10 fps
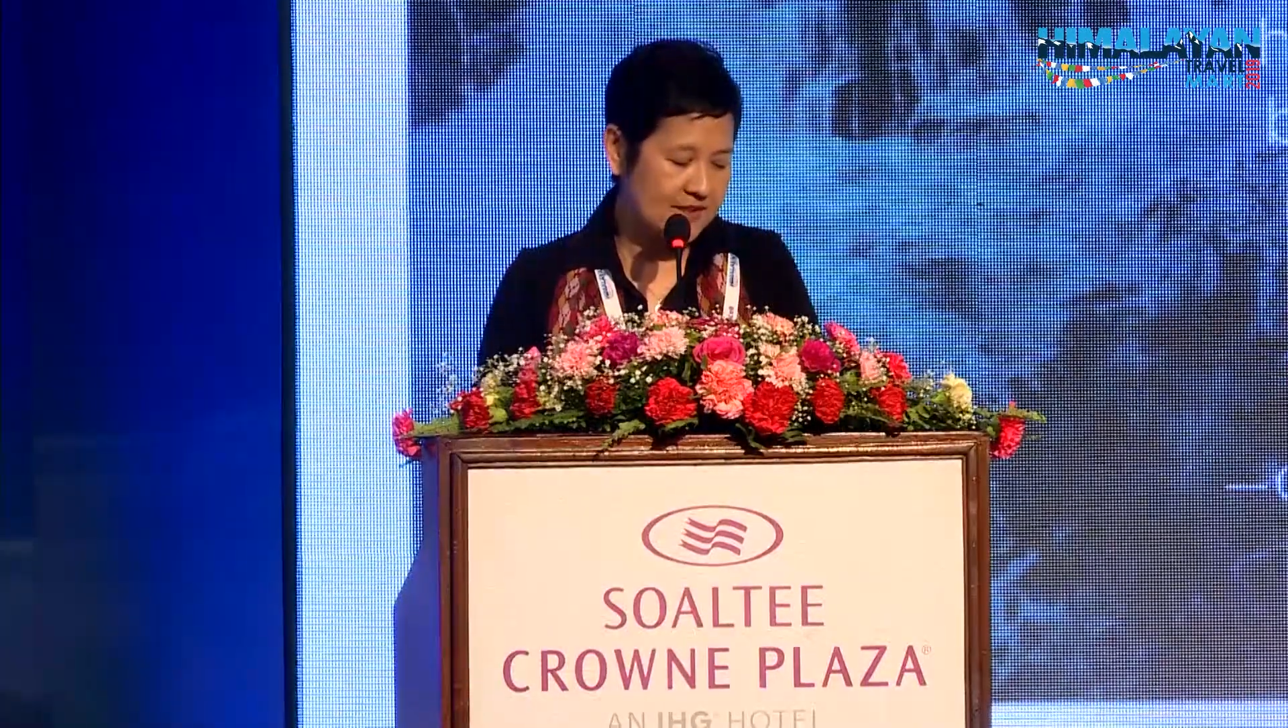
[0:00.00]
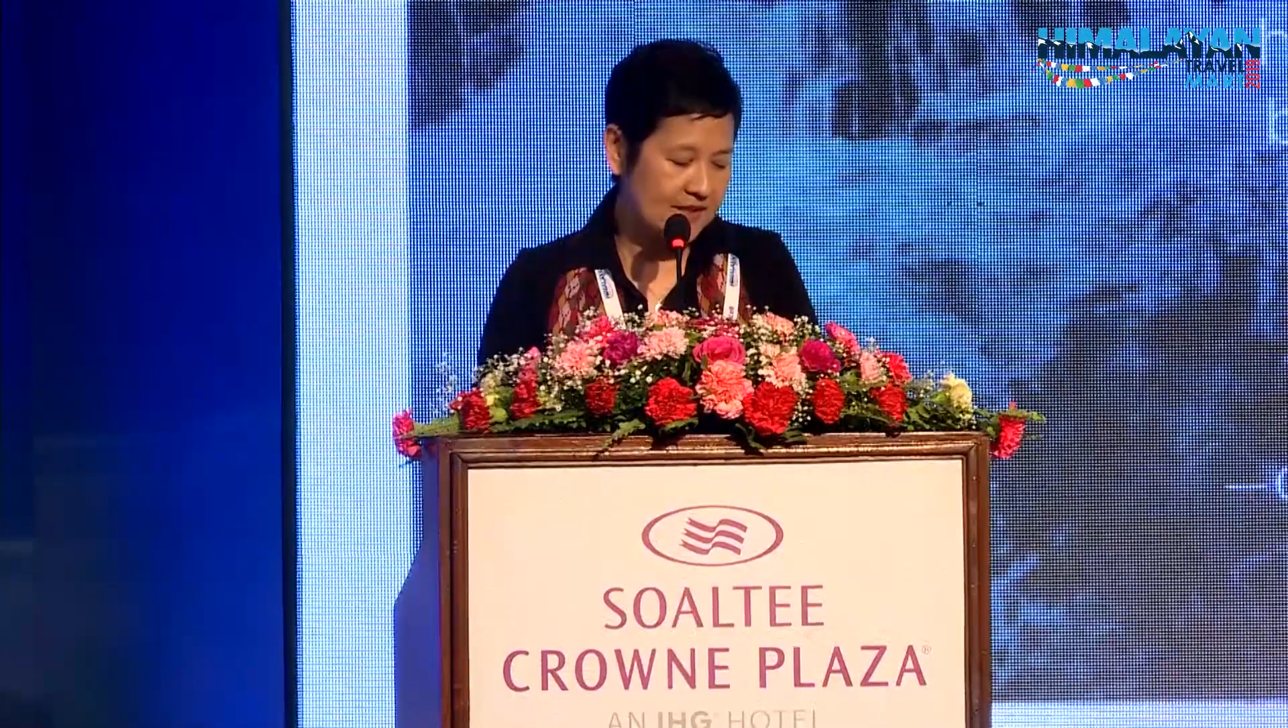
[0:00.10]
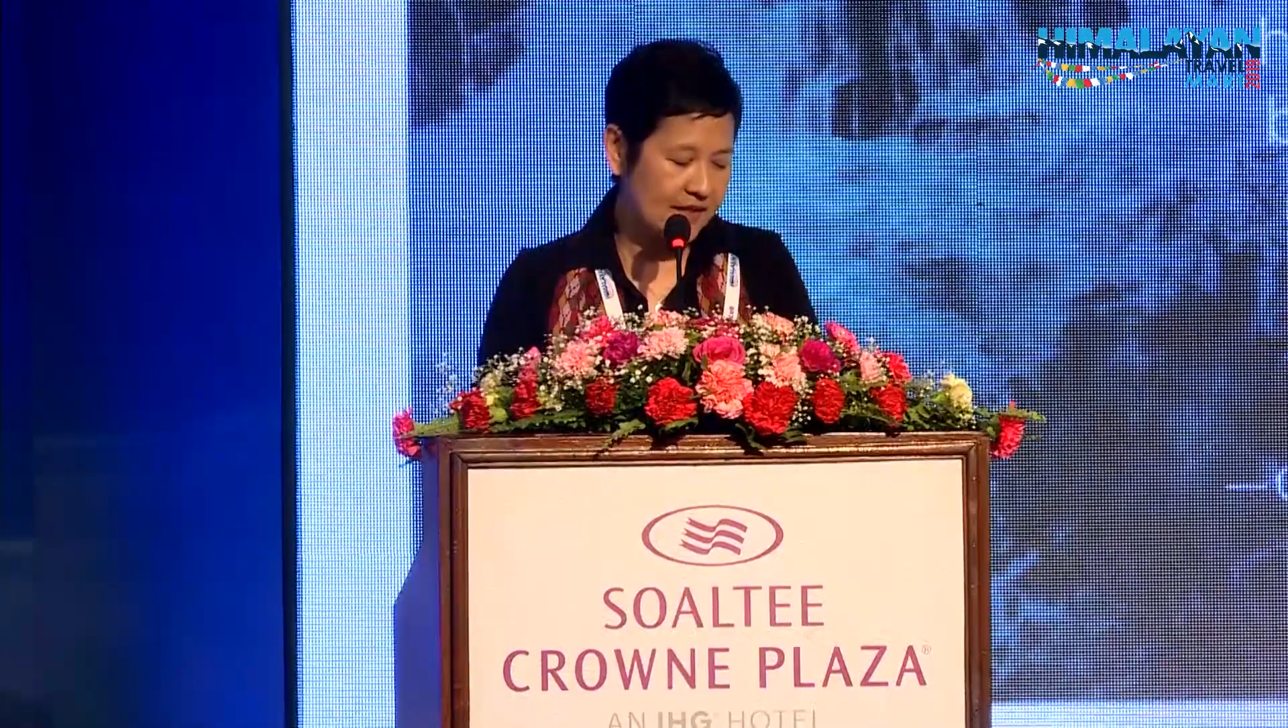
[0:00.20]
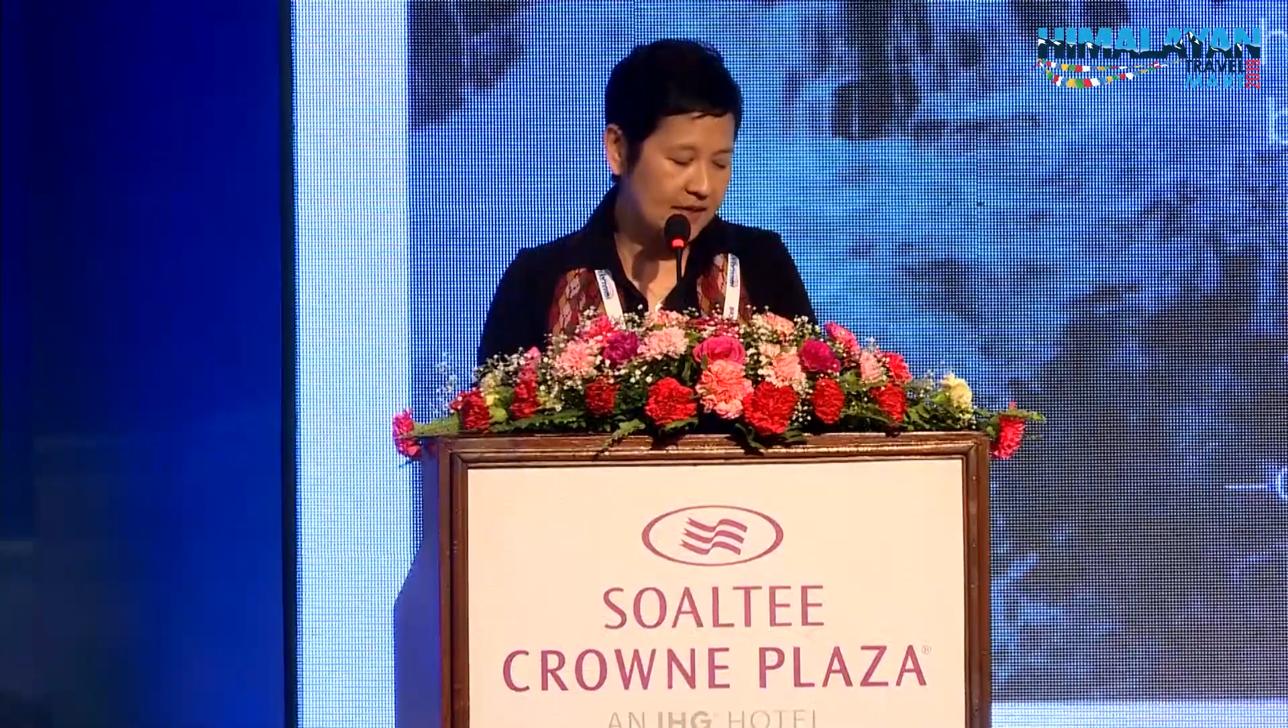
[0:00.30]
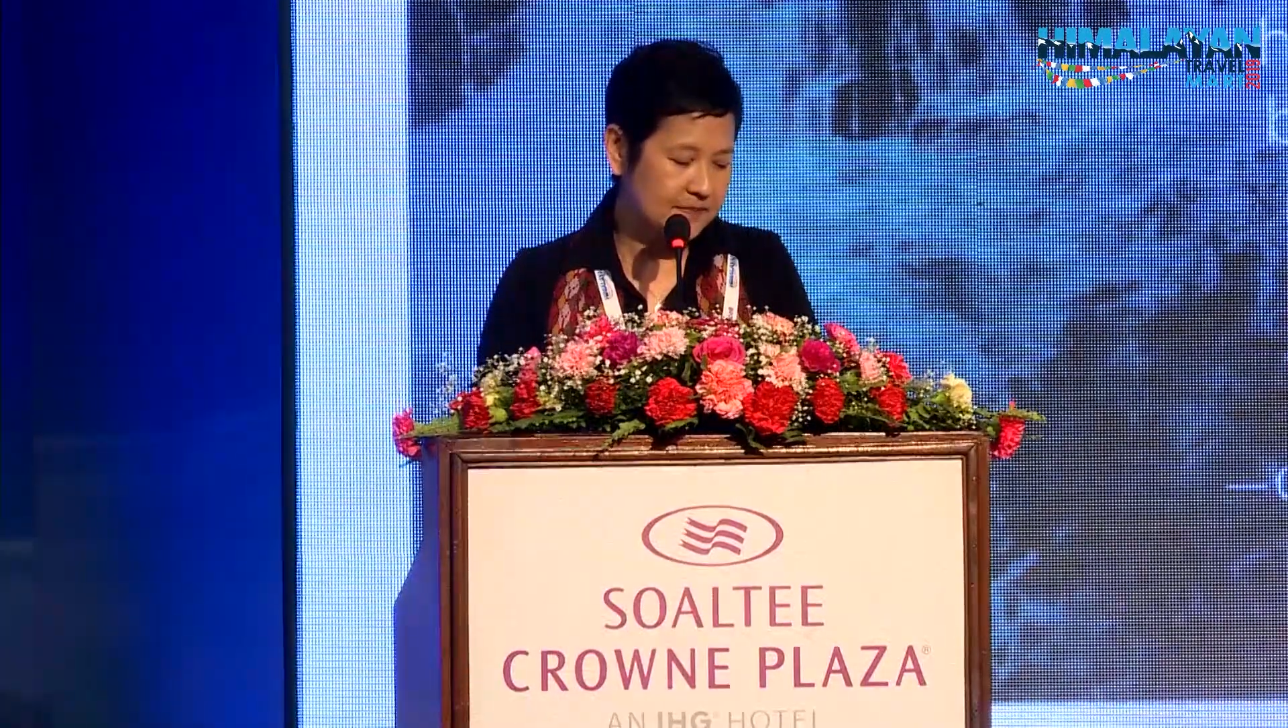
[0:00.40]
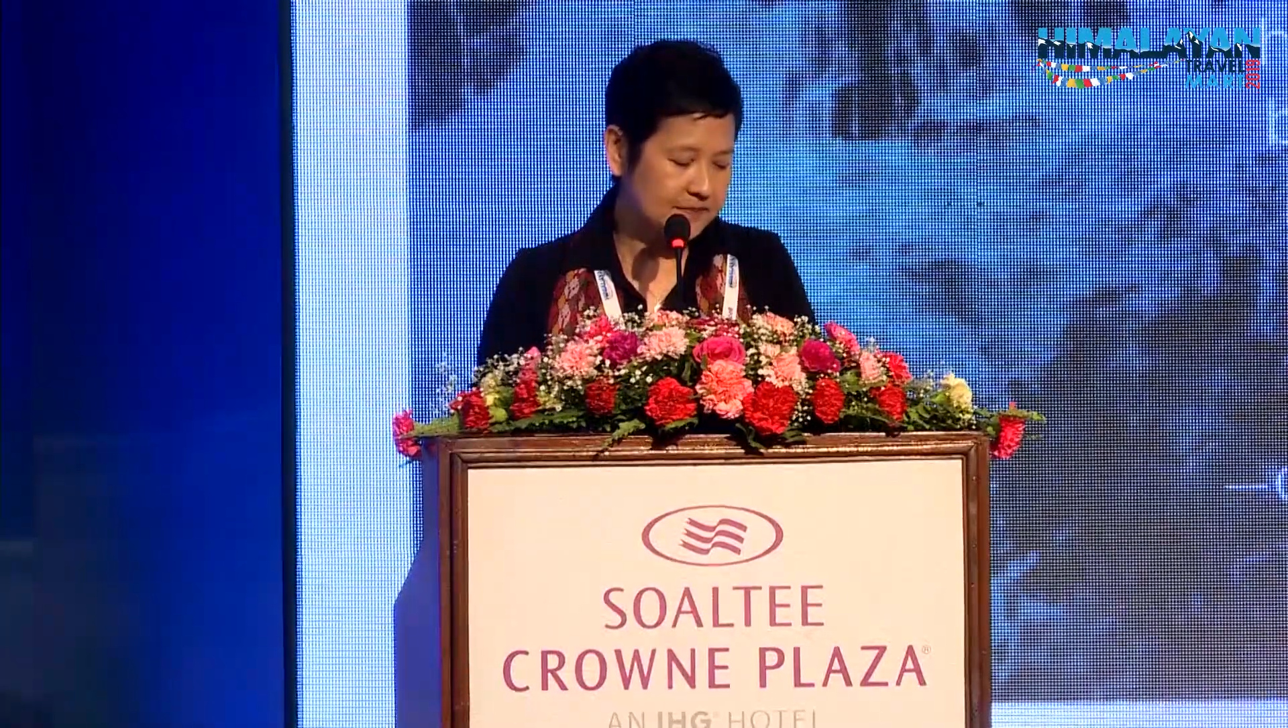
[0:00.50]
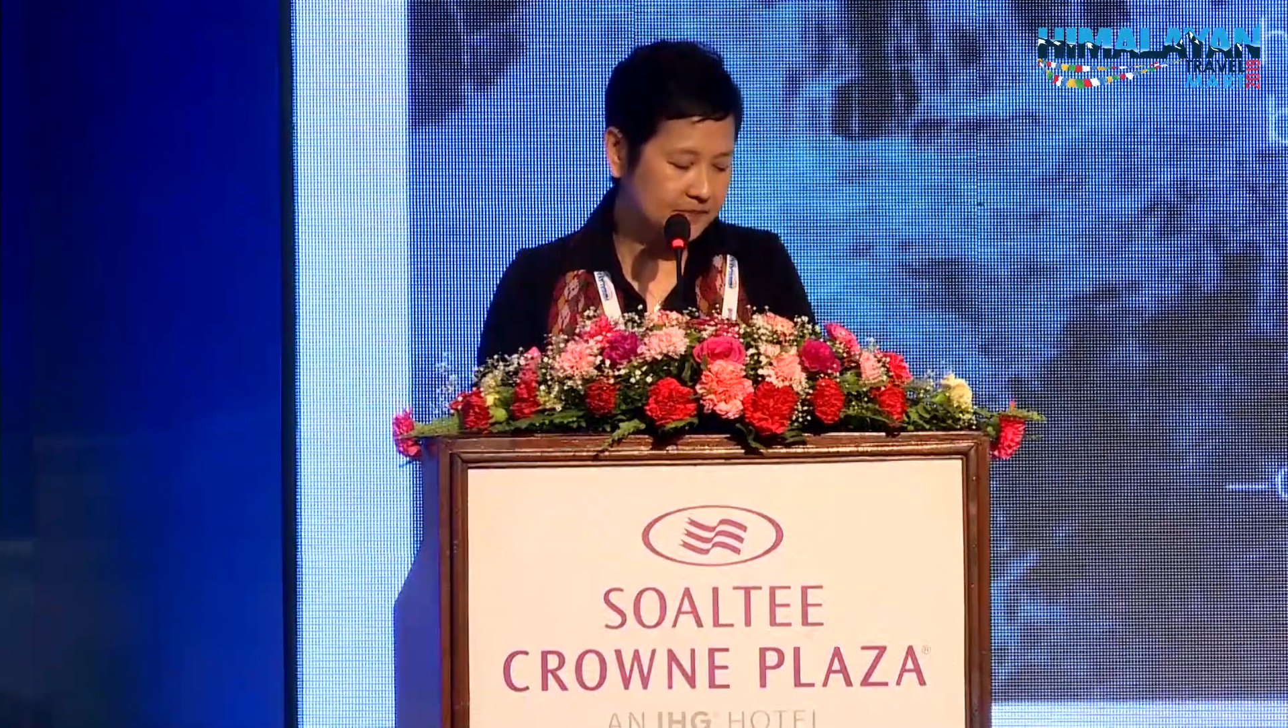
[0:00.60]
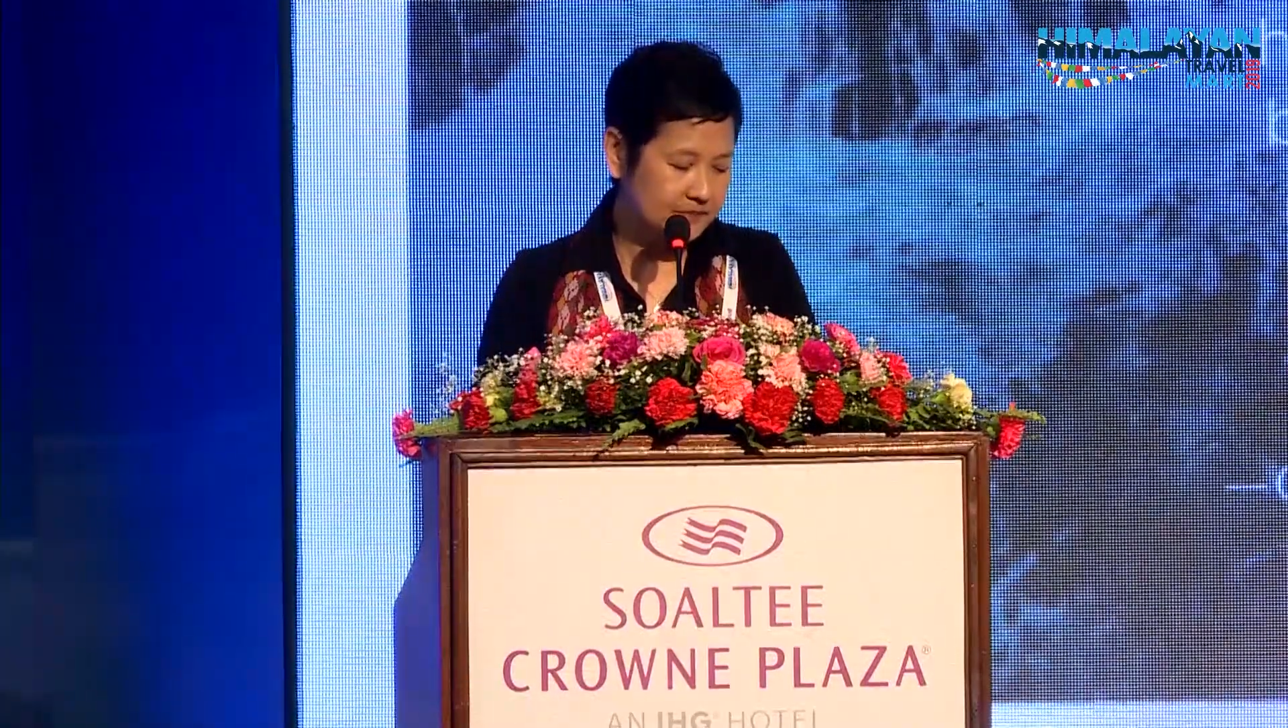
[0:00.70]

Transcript: said,